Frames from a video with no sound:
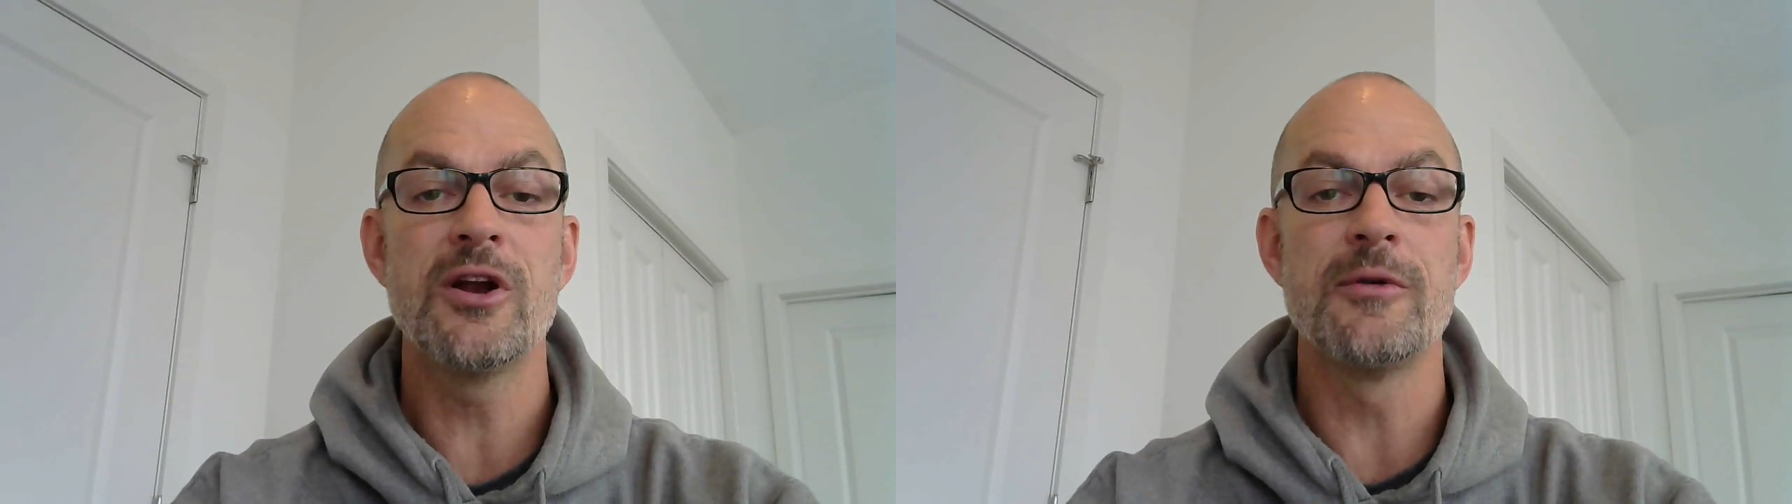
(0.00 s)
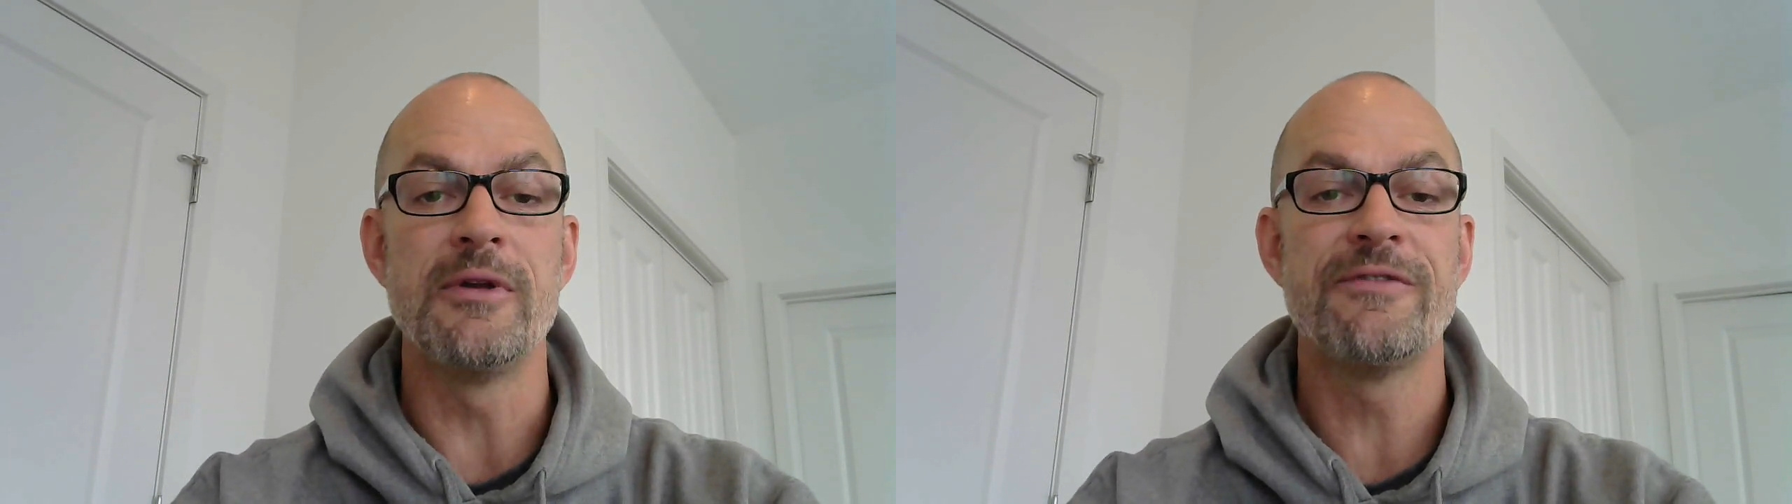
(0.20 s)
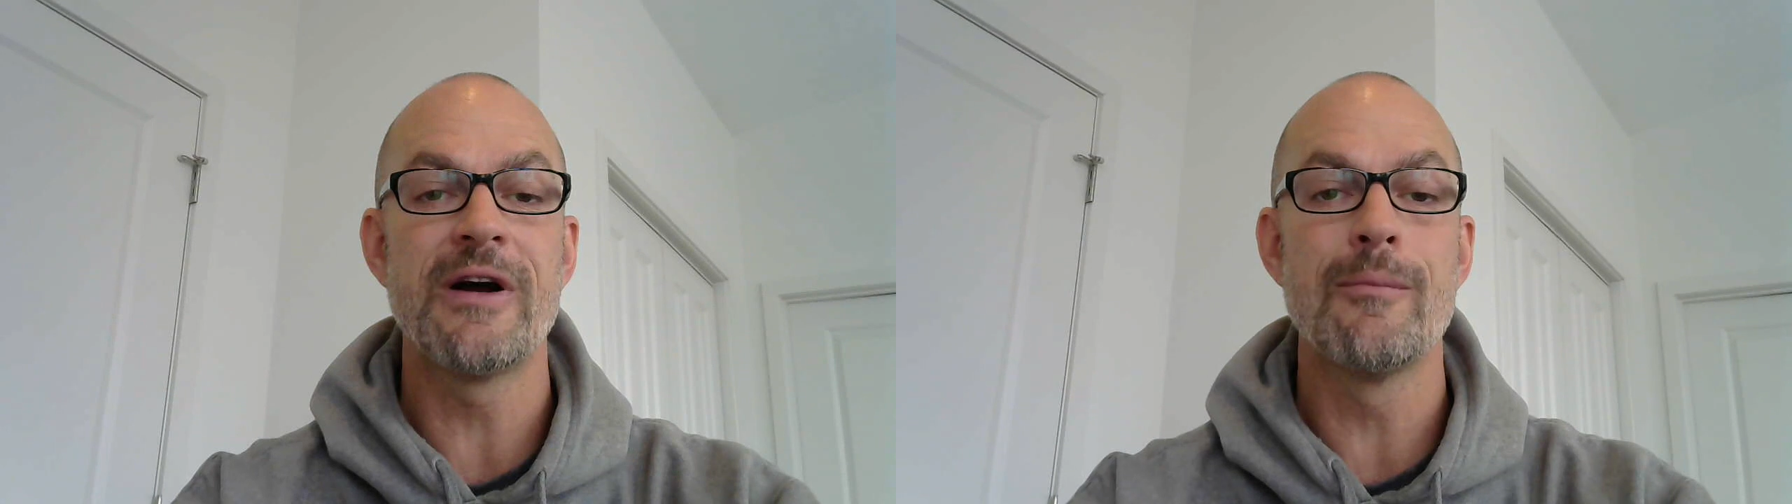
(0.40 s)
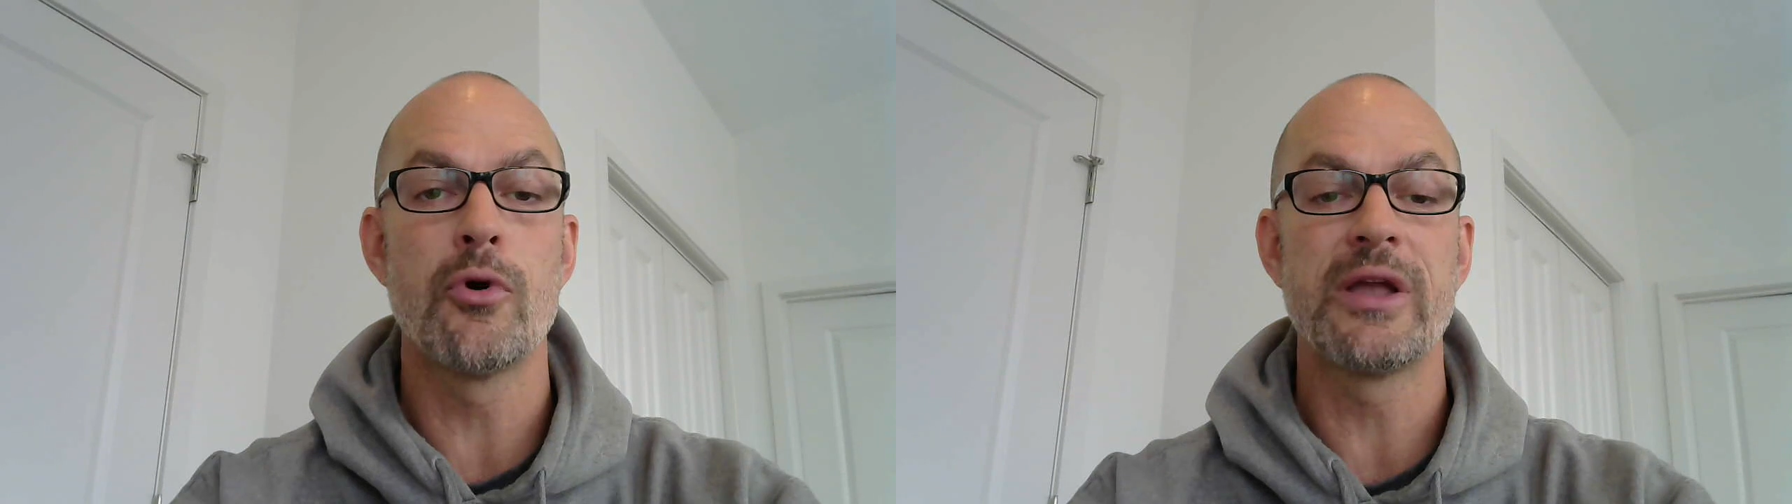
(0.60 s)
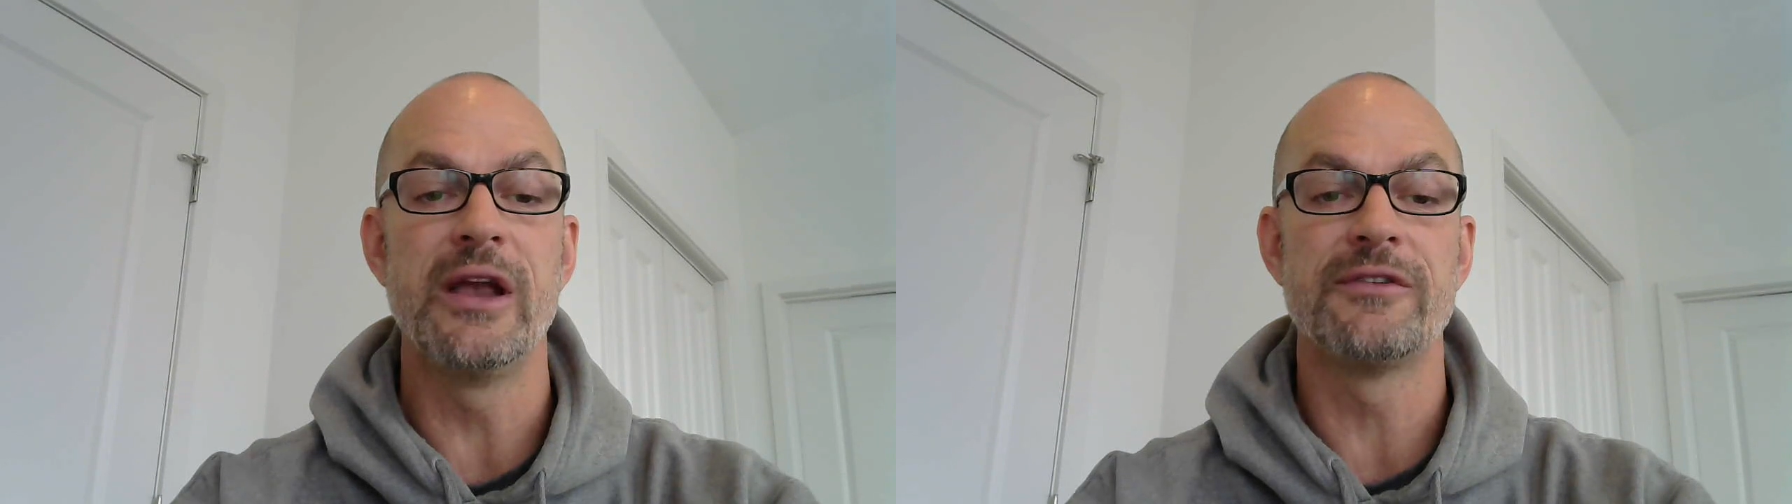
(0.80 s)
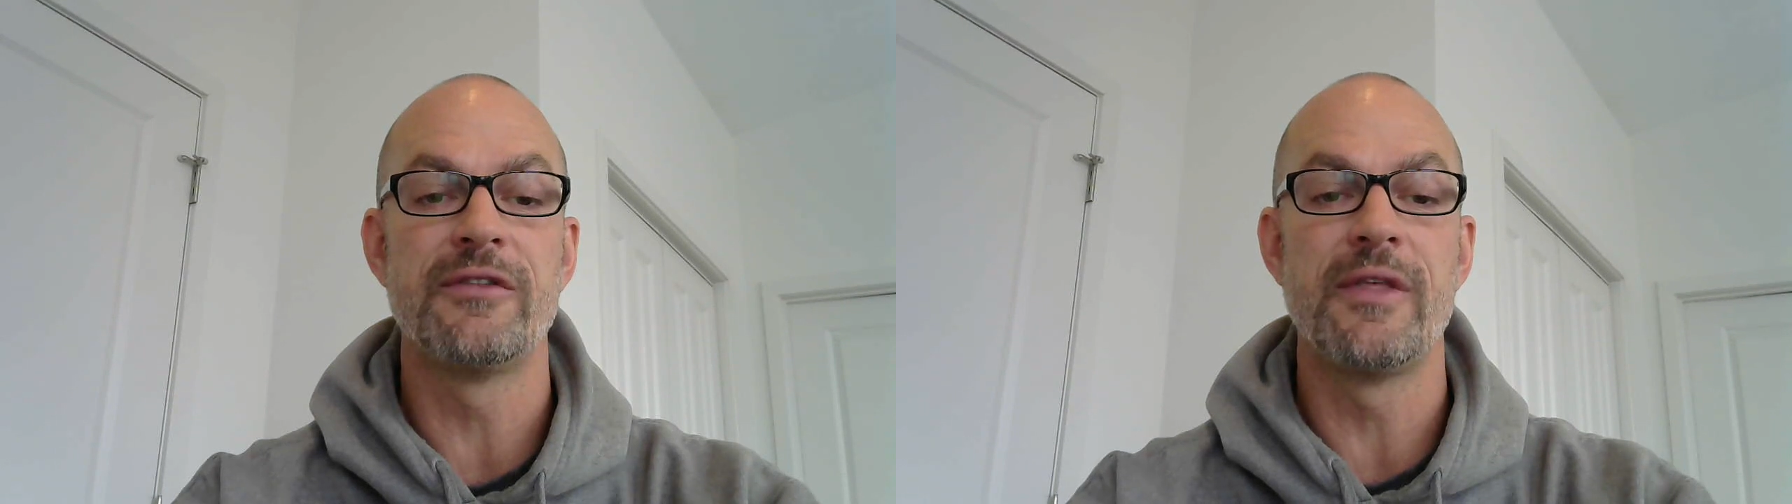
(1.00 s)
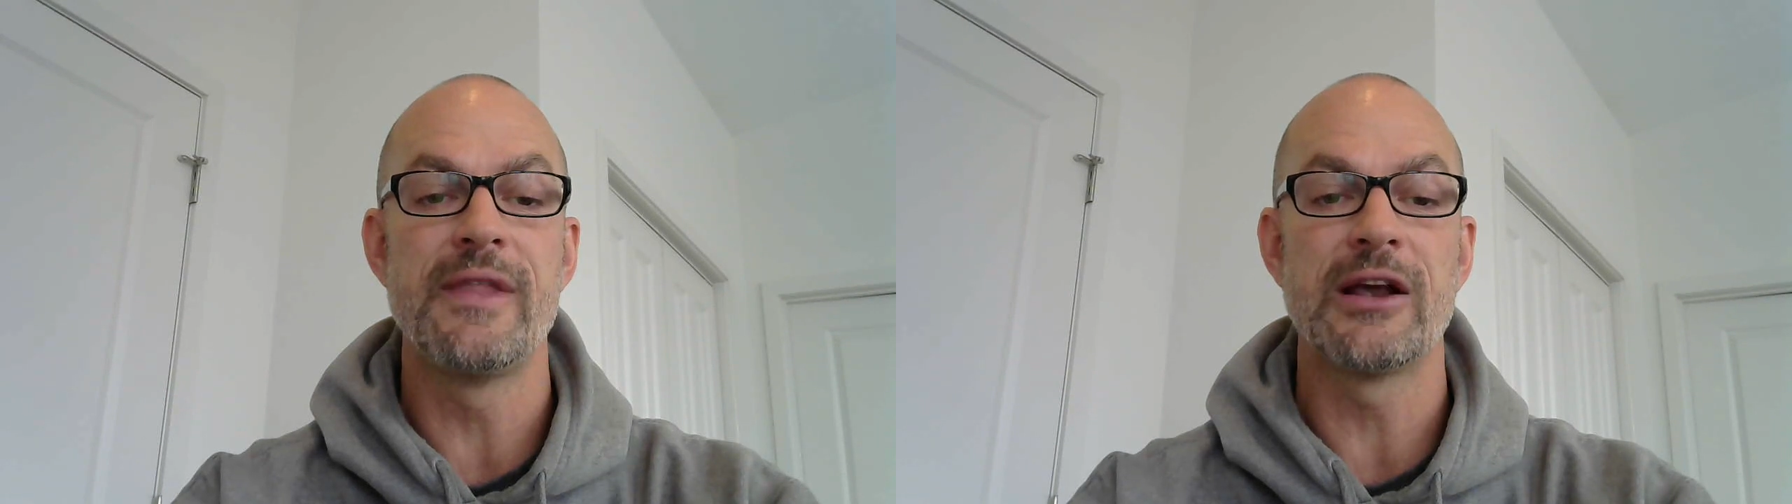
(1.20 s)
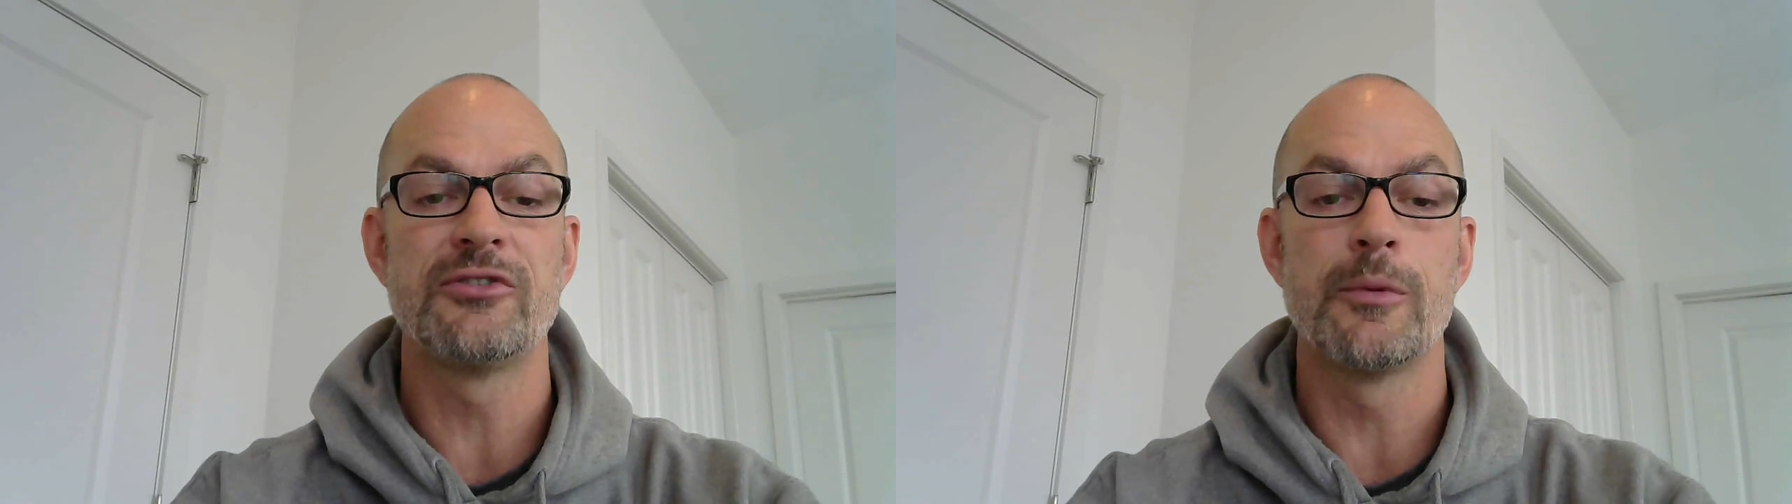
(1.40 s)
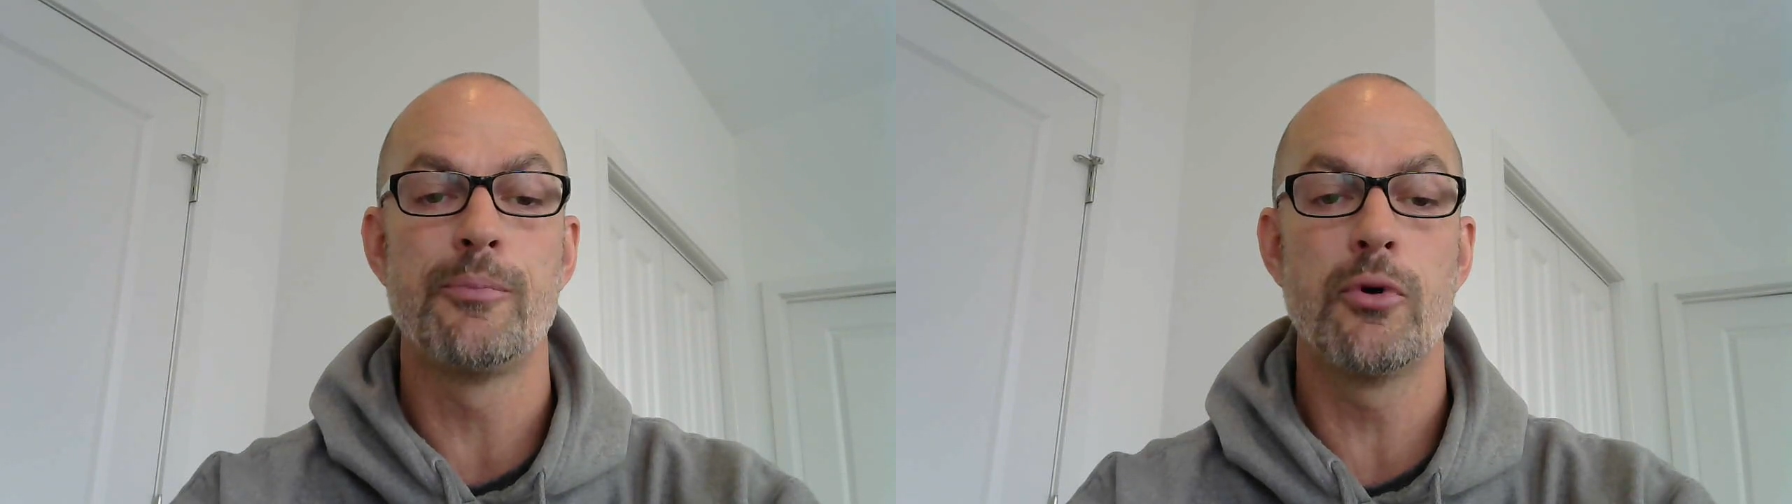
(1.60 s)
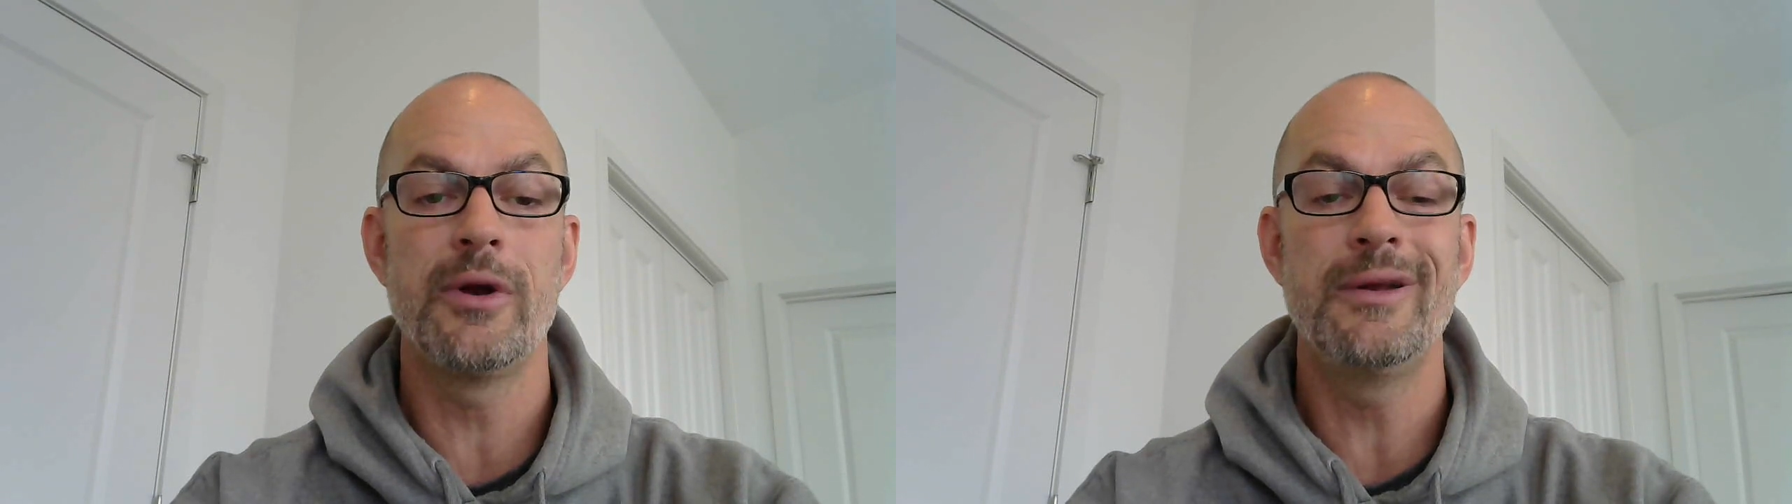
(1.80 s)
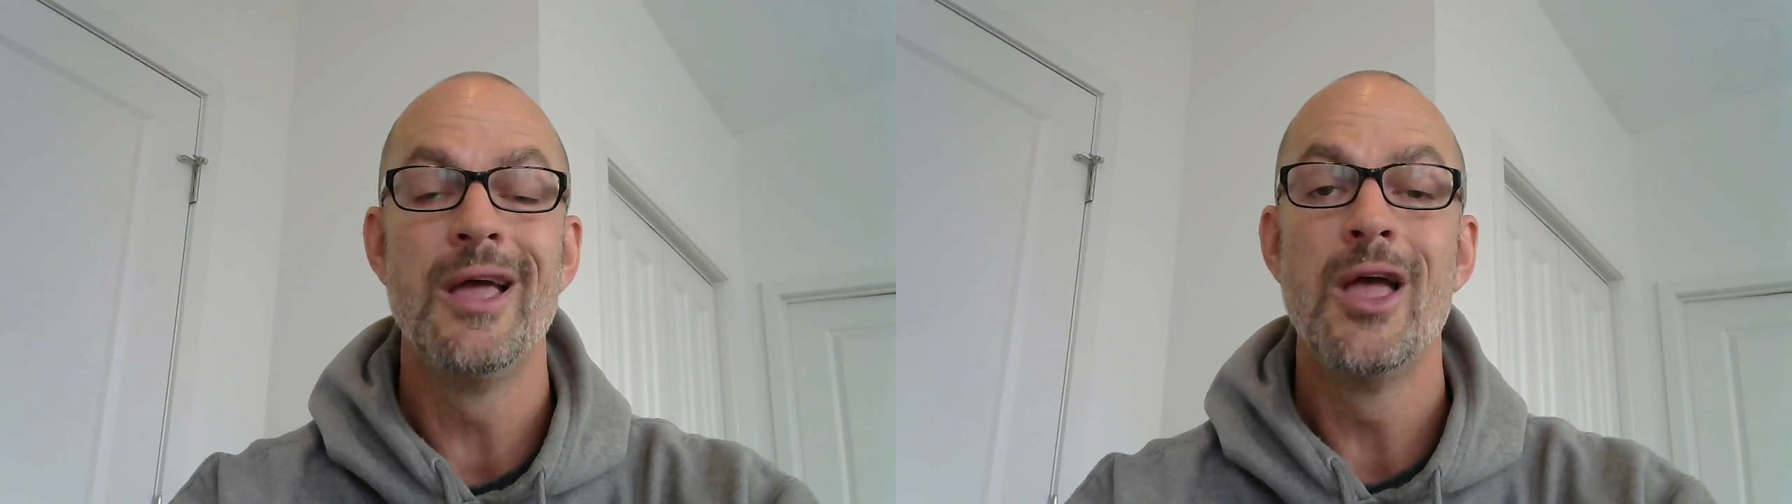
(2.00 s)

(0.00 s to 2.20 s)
to be far more cases than they actually reported,